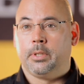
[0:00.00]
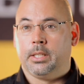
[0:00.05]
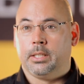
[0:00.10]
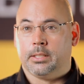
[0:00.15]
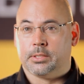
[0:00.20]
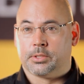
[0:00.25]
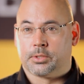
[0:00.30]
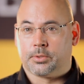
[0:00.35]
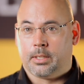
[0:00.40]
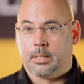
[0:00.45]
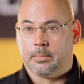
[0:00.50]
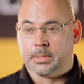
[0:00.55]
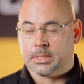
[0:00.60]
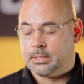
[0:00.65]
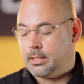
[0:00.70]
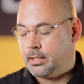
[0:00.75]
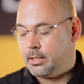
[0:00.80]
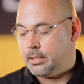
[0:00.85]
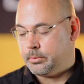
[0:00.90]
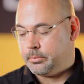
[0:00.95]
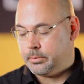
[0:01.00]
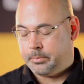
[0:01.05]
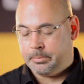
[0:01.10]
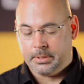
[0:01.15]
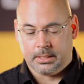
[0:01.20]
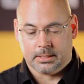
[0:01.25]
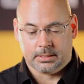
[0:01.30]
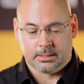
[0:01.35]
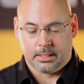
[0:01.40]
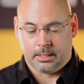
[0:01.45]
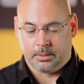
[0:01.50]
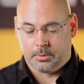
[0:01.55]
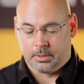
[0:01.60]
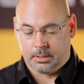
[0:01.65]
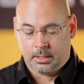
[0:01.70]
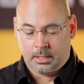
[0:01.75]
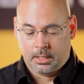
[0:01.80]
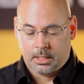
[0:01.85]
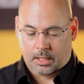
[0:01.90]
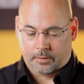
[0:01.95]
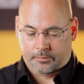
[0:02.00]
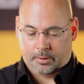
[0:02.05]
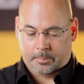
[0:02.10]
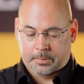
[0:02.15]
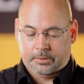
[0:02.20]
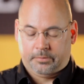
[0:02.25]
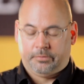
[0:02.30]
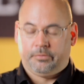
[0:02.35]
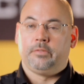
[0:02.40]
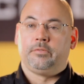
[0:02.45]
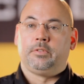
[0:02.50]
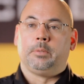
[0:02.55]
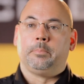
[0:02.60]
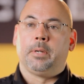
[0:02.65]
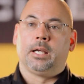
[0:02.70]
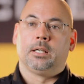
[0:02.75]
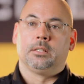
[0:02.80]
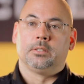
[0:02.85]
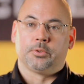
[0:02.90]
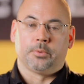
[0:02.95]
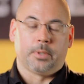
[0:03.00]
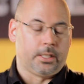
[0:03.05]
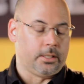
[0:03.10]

way to describe a slider would be to say, well, if I put 50 pounds